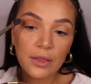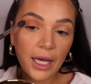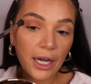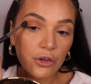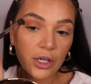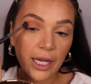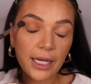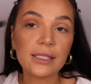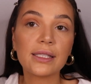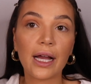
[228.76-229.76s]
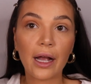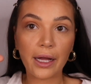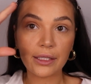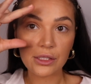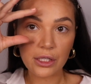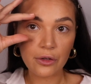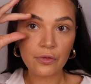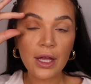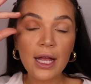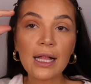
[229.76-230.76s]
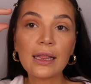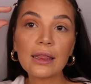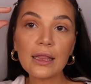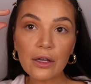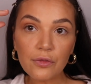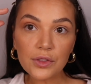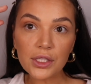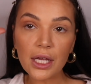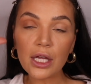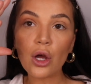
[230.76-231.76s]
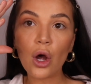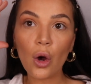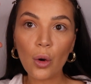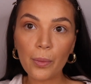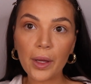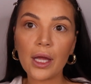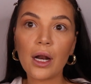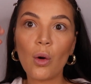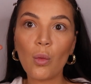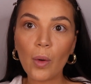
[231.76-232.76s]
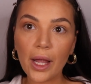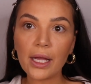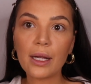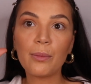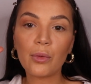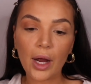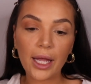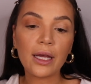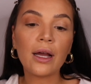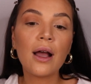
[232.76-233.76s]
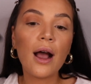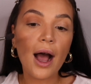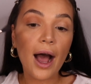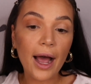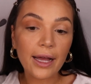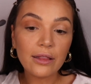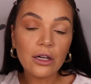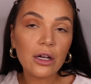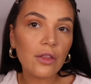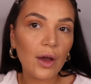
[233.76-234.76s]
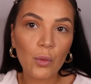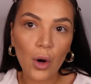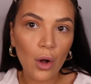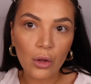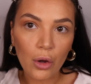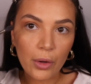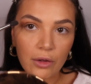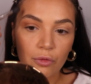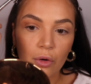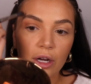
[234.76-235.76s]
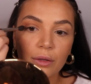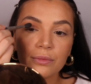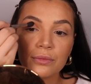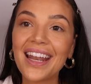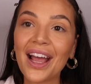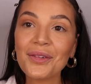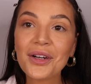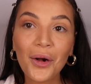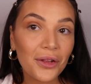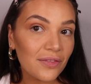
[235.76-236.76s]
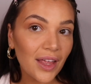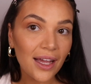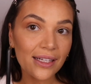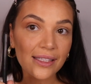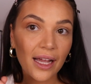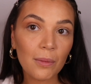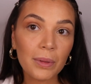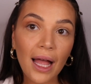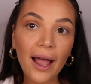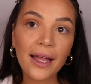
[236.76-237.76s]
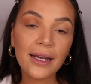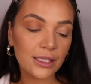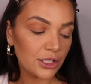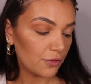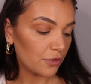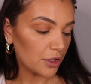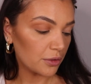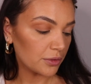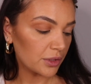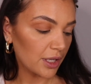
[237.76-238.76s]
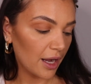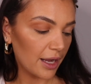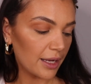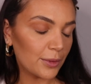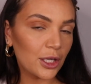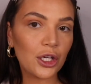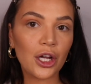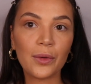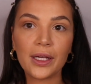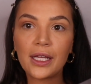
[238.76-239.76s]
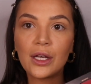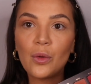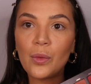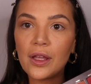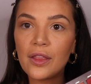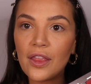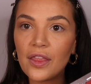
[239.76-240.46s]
That creates that kind of lifted, open, awake, bright eye look that we're all going for. Now when all of that is applied and diffused, I am gonna go in with